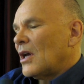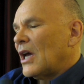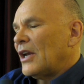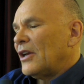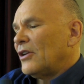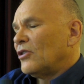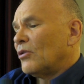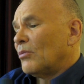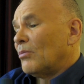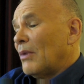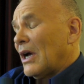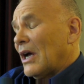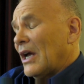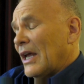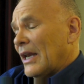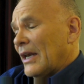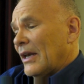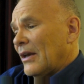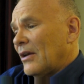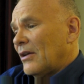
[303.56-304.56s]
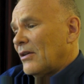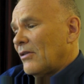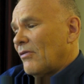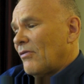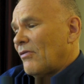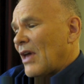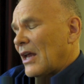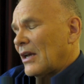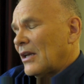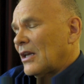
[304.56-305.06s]
And in your mind,
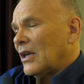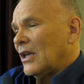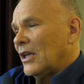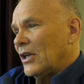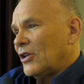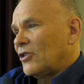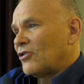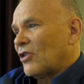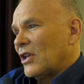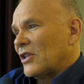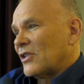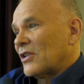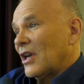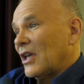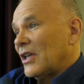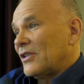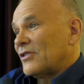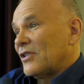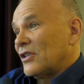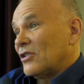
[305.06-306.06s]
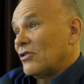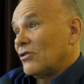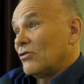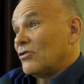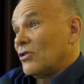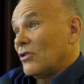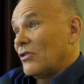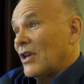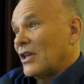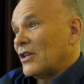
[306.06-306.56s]
that clearly translates into,
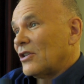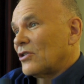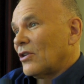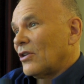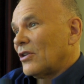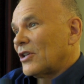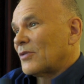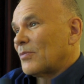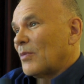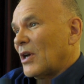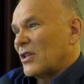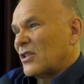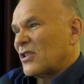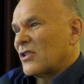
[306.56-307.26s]
do they enjoy it as much?